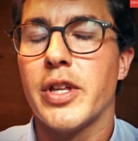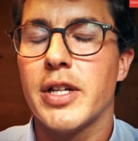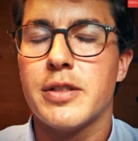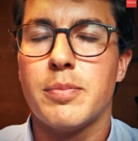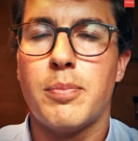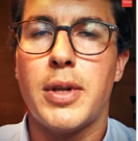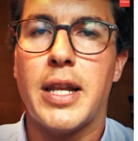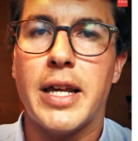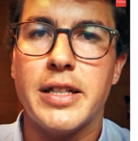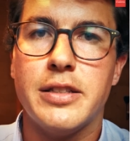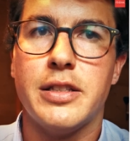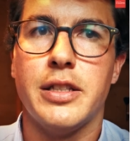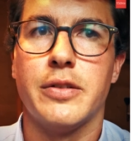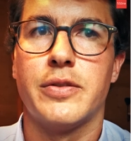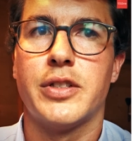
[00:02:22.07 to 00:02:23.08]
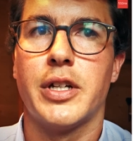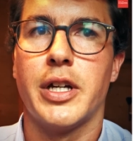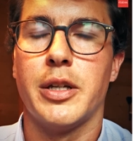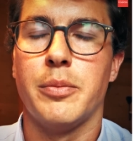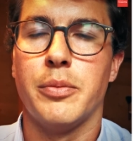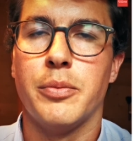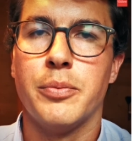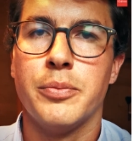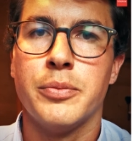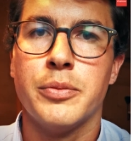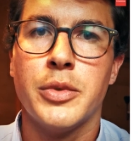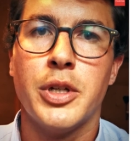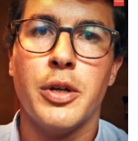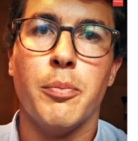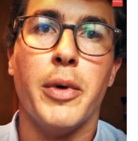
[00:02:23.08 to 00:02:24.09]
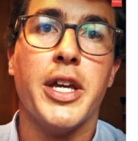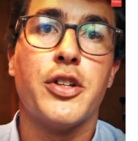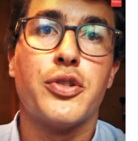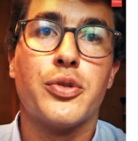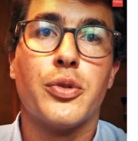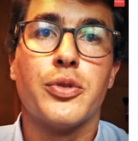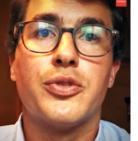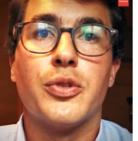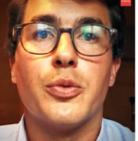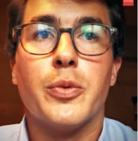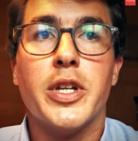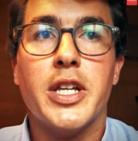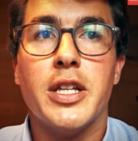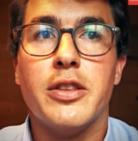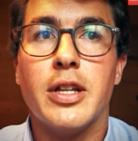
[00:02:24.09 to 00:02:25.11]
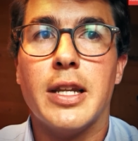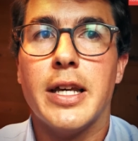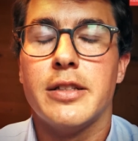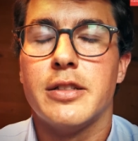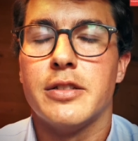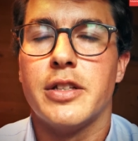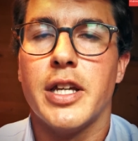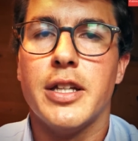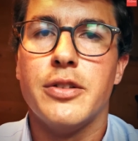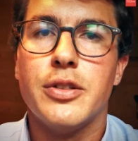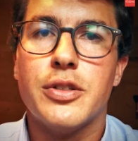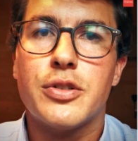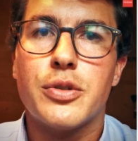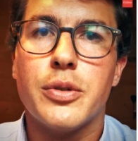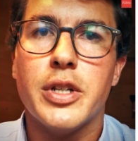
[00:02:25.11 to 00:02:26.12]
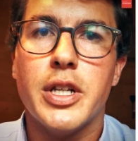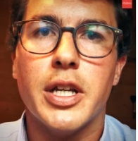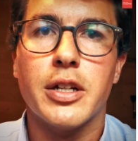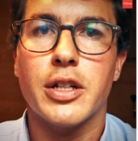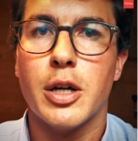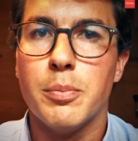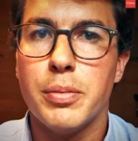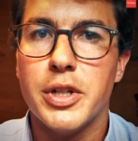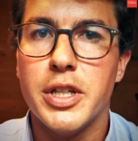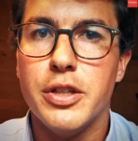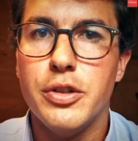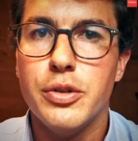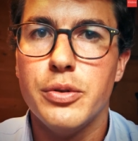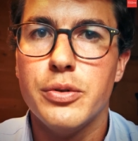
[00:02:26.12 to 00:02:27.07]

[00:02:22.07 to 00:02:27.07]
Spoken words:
so that's plenty of time. Make sure to read the latest industry and company